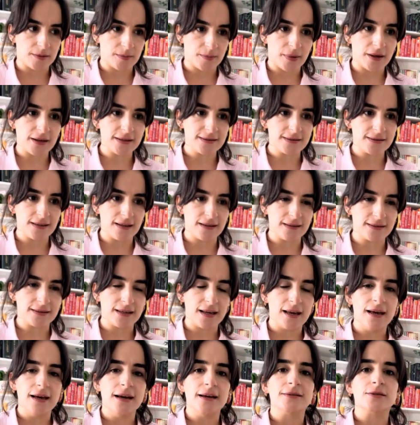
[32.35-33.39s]
past tense.
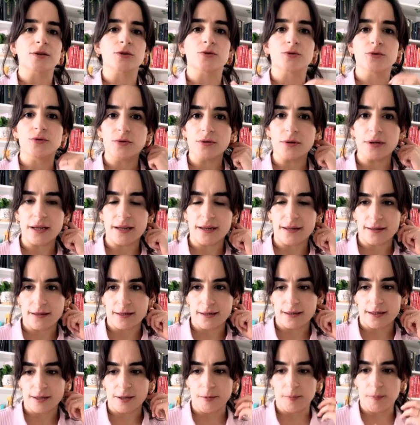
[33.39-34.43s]
So during
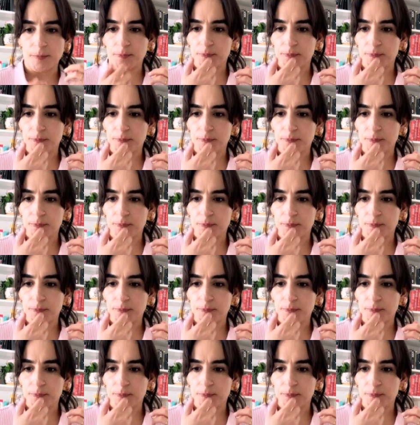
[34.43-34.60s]
the